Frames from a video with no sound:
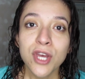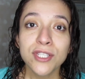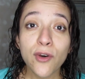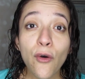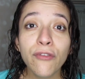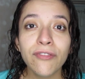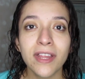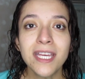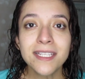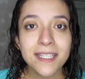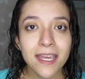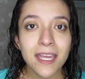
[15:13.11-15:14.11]
So hopefully
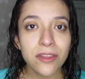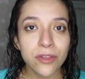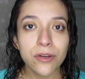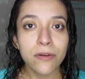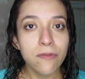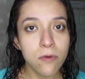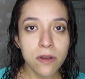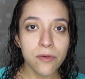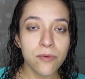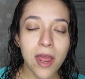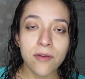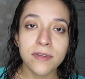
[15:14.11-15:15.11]
second, third, fourth
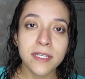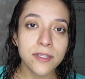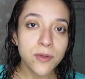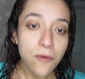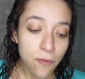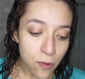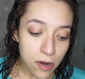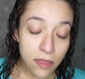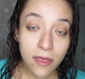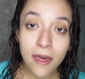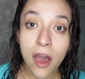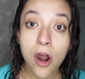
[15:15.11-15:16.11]
round and so
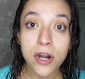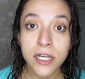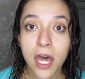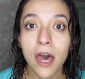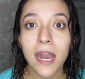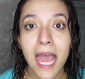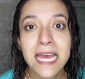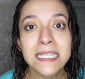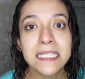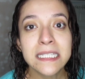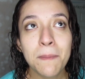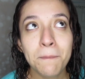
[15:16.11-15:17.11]
forth are not
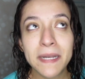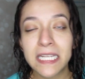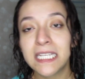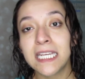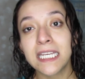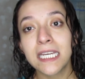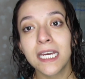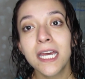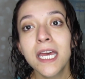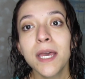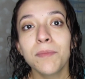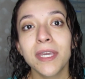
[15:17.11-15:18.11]
as bleeding,
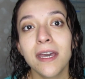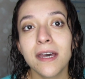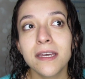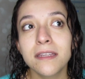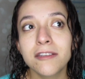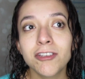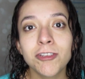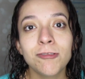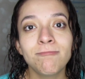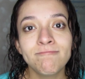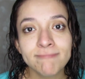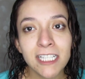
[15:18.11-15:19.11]

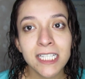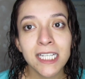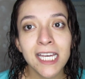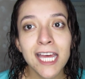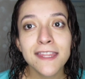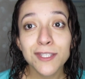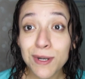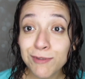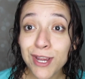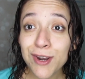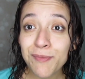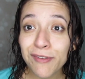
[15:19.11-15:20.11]
because that's what I'm
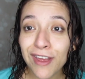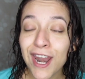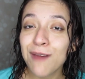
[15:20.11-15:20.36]
trying to prevent.